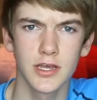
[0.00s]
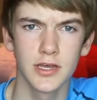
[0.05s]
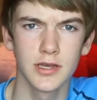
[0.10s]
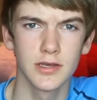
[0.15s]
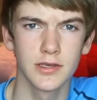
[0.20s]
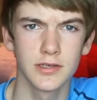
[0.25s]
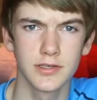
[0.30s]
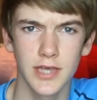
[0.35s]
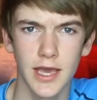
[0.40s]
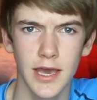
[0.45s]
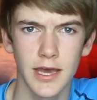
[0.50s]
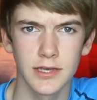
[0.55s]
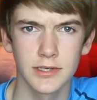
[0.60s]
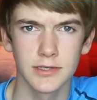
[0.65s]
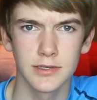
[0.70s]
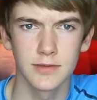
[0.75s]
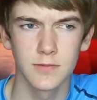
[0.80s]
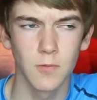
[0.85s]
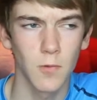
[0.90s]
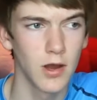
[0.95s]
is
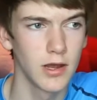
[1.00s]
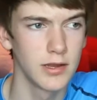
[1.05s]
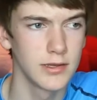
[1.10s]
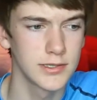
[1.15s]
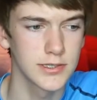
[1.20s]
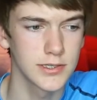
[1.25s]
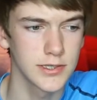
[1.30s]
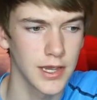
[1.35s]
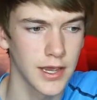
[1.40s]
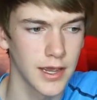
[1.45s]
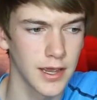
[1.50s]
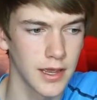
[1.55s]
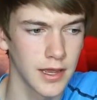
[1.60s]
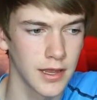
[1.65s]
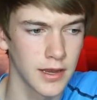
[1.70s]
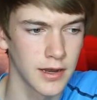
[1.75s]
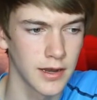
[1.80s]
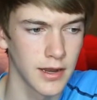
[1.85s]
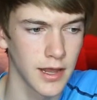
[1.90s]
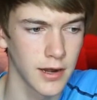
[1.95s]
yes, once,
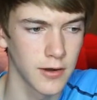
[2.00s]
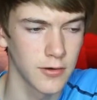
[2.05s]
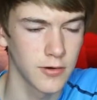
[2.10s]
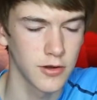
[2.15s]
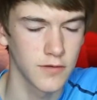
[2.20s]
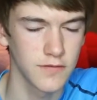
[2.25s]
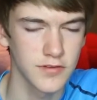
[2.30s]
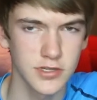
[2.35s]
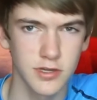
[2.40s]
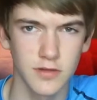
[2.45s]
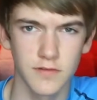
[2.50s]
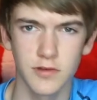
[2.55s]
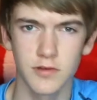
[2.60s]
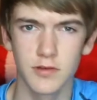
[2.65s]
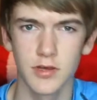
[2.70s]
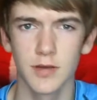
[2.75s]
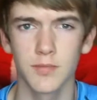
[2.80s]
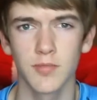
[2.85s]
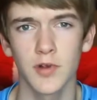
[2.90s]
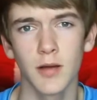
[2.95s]
and I don't know if I still have the
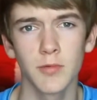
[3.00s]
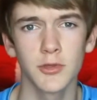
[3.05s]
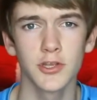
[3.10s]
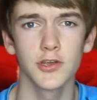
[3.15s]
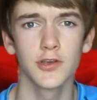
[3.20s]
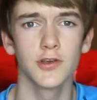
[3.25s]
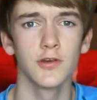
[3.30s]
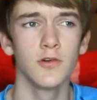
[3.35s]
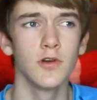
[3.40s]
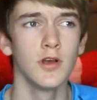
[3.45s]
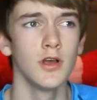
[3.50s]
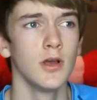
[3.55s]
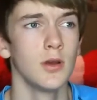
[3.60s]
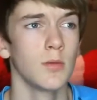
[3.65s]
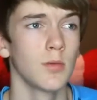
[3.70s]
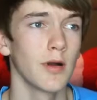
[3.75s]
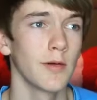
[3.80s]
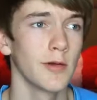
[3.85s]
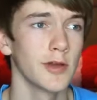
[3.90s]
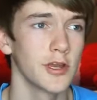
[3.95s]
clip. Probably do.
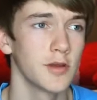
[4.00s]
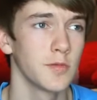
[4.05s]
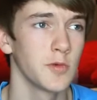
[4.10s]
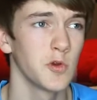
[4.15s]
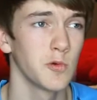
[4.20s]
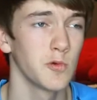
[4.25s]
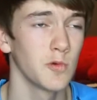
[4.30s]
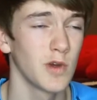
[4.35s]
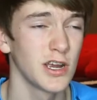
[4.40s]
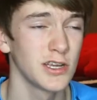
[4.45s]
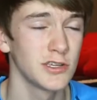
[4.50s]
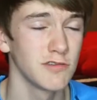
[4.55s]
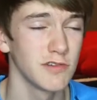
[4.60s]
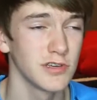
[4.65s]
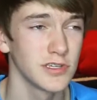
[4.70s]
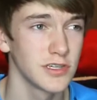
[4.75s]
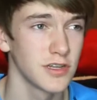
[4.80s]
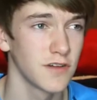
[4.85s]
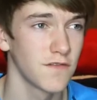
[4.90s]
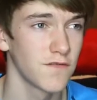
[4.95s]
Probably gonna be way too
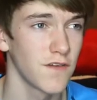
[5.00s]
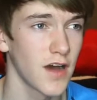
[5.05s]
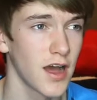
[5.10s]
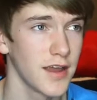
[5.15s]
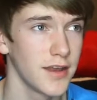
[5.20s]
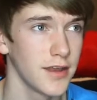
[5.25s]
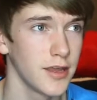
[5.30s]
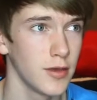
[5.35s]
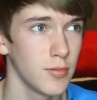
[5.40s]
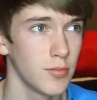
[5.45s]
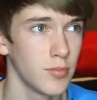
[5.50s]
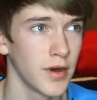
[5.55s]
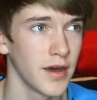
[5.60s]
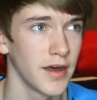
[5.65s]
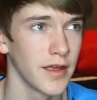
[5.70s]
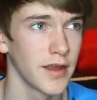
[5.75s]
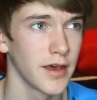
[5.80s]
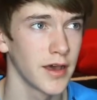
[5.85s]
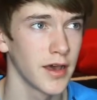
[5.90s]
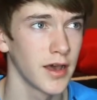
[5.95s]
lazy to find it,
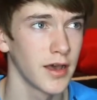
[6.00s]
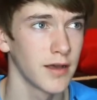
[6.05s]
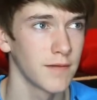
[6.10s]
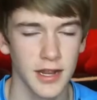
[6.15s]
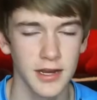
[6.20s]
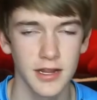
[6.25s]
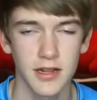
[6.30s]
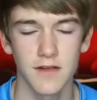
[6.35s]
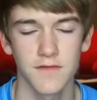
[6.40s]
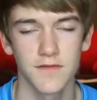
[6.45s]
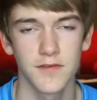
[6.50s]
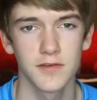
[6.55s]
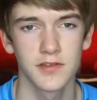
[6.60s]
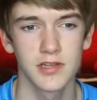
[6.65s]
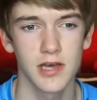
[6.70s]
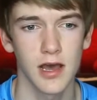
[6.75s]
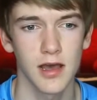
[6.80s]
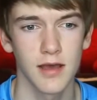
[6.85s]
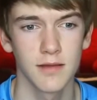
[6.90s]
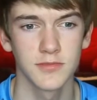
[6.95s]
but I did it a few
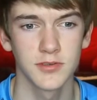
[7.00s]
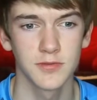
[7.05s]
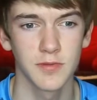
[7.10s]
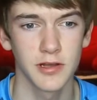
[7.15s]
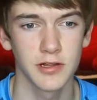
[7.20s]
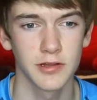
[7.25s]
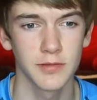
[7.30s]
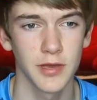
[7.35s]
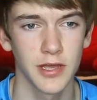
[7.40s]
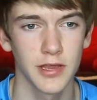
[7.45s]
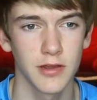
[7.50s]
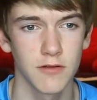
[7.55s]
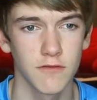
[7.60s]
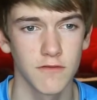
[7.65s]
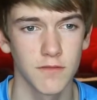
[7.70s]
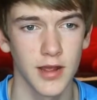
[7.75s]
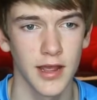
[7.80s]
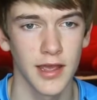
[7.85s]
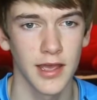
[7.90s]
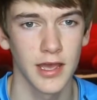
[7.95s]
times, barely made it
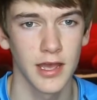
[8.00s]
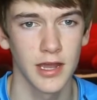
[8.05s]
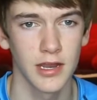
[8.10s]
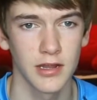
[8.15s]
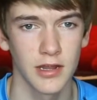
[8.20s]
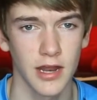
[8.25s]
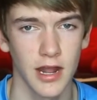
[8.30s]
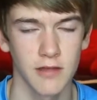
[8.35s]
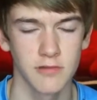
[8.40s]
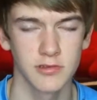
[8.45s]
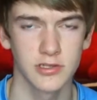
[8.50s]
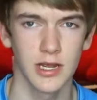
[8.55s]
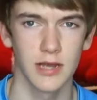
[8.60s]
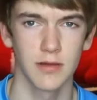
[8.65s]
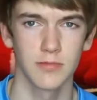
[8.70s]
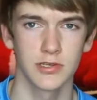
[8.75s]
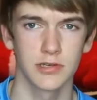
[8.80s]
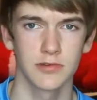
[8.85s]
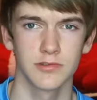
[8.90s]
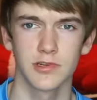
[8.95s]
over my head, and other
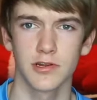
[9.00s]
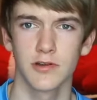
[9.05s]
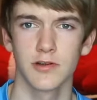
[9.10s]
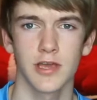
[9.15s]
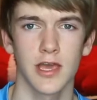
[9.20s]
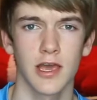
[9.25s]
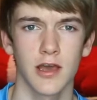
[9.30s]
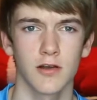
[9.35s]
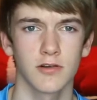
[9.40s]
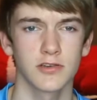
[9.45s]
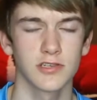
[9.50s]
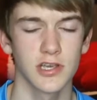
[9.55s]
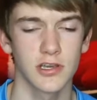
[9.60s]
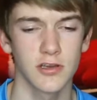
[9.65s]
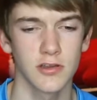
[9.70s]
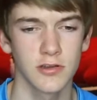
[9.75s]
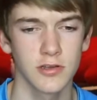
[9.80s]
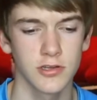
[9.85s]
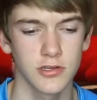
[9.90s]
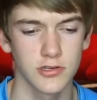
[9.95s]
times I was turning out because I
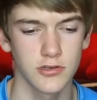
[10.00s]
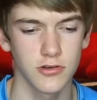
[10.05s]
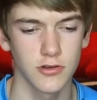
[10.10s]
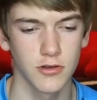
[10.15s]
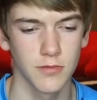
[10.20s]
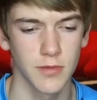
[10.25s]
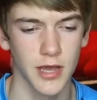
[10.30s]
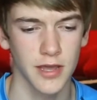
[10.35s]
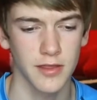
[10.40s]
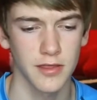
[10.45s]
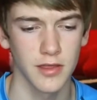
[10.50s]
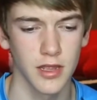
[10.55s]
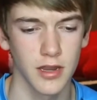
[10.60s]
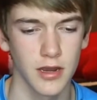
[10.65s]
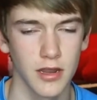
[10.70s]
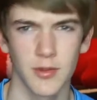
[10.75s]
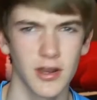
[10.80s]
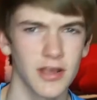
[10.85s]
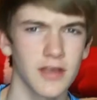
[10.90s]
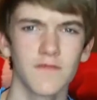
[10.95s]
couldn't control it back
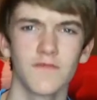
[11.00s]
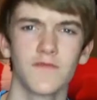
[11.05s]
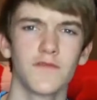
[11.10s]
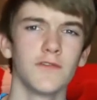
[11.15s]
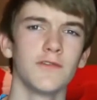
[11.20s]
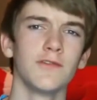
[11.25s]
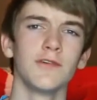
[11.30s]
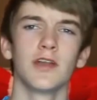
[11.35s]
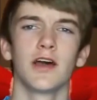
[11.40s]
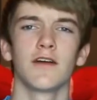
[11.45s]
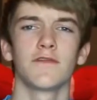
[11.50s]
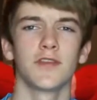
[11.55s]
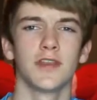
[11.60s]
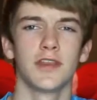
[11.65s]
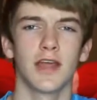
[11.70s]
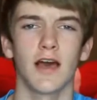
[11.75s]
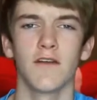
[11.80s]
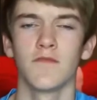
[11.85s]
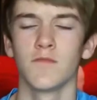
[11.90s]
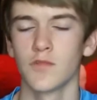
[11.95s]
then. But I can full in off the
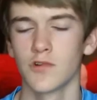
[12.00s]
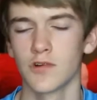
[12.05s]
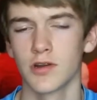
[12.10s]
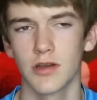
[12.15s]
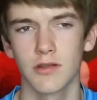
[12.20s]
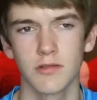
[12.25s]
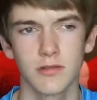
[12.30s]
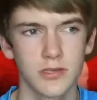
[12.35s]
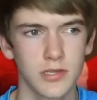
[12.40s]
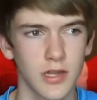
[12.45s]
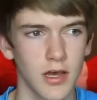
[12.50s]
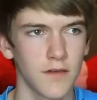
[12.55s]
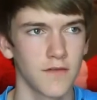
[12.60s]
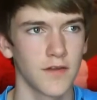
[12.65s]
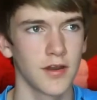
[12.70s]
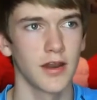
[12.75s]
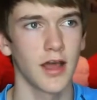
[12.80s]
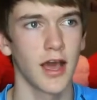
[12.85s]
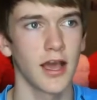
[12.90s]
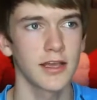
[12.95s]
diving board and other
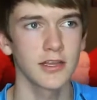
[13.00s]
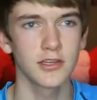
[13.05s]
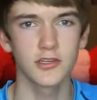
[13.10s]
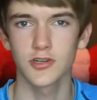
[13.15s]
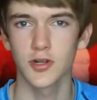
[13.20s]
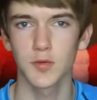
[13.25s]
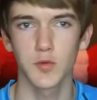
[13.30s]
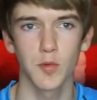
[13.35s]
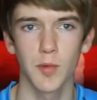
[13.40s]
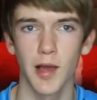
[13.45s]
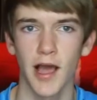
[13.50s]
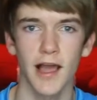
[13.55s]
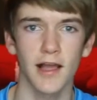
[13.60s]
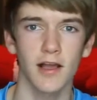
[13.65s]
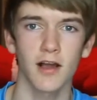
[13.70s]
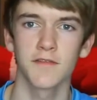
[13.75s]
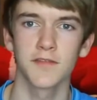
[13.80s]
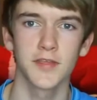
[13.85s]
stuff, and I can triple back